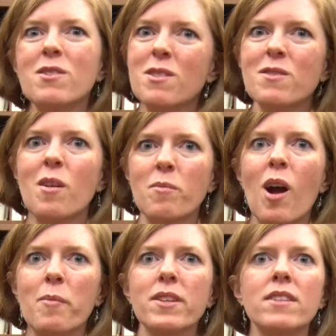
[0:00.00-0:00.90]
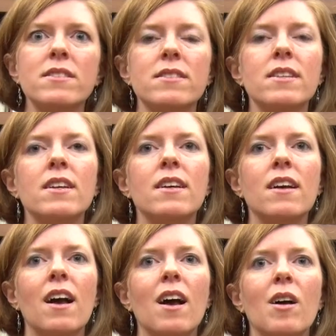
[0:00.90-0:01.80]
person of some prominence,
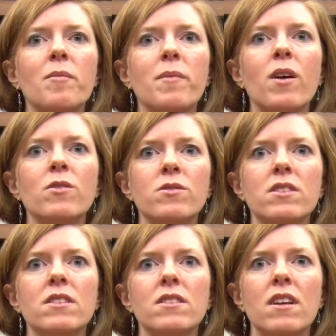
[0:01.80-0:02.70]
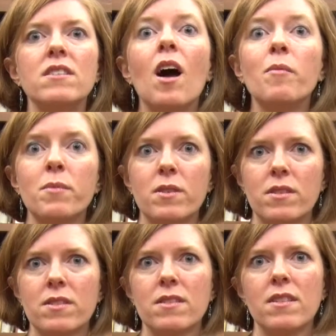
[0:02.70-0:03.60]
owned a
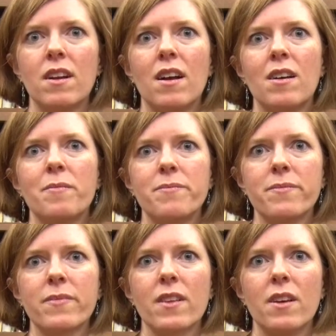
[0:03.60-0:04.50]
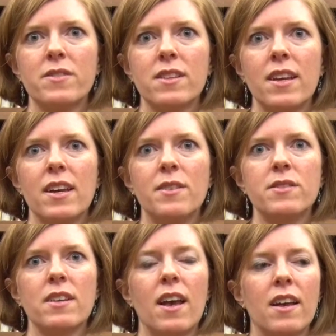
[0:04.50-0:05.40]
number of
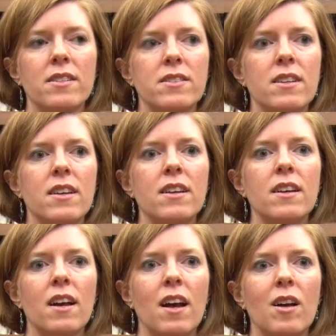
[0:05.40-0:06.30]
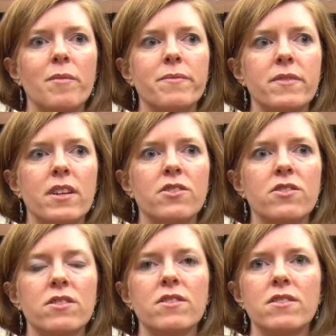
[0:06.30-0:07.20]
slaves, and
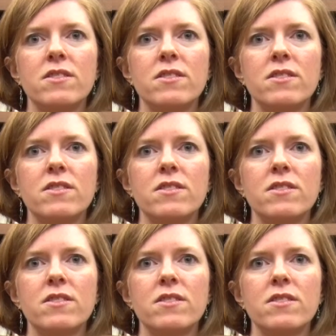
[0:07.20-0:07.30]
there's